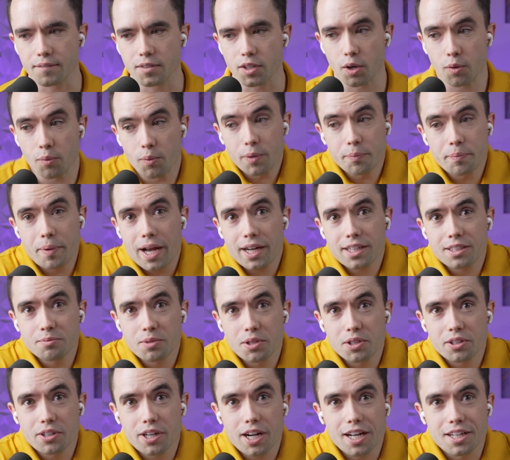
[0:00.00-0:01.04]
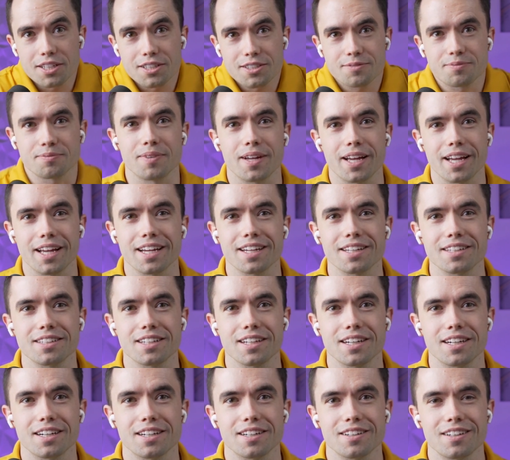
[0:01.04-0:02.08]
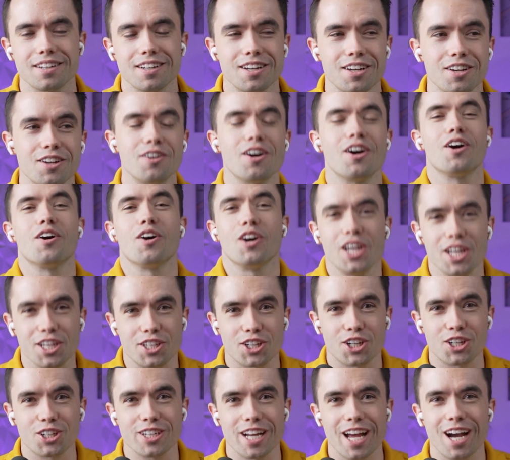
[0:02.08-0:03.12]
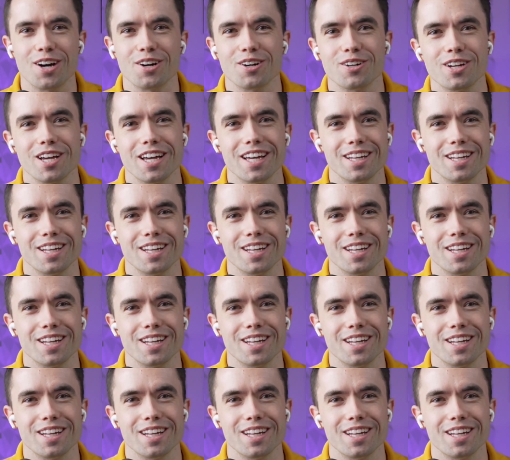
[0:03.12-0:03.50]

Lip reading: went back to mowing grass, and it turned out.